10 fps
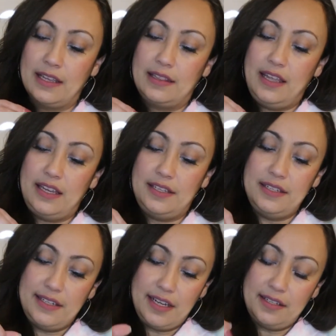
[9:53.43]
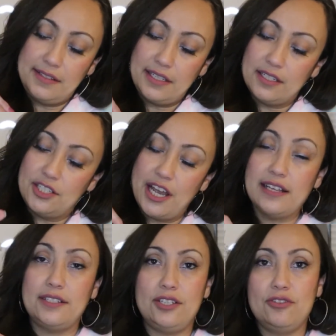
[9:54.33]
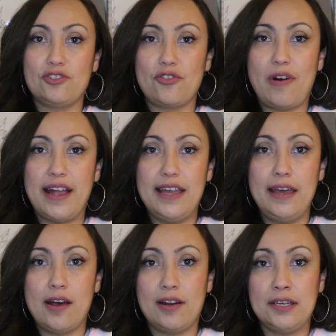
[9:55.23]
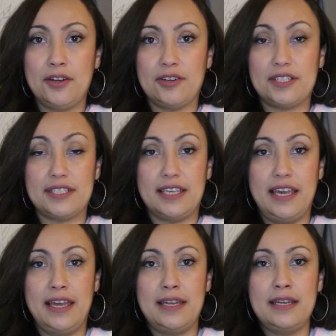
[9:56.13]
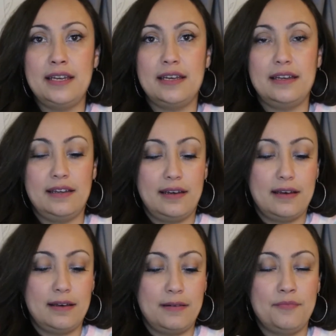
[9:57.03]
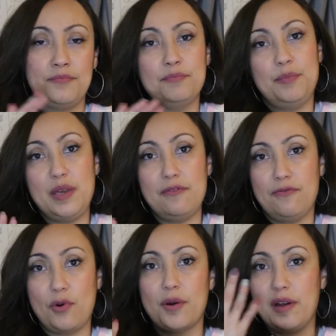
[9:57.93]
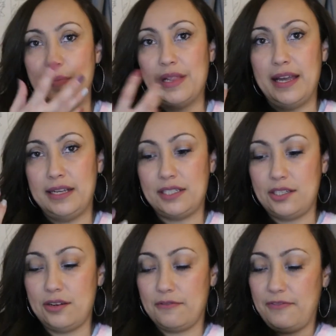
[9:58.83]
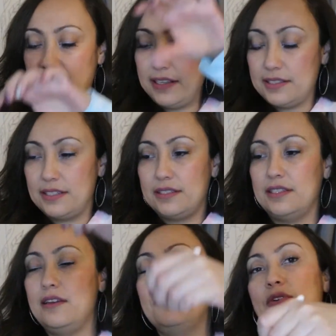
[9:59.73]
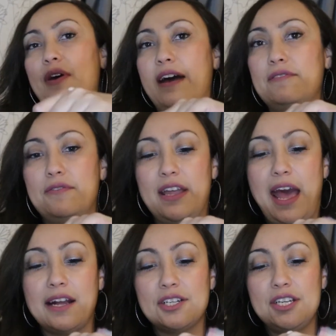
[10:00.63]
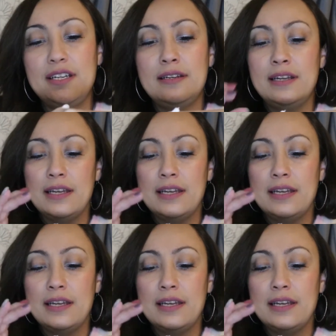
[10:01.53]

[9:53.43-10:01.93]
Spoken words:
They did suggest you try it on your skin before applying to your face to see if you have a reaction.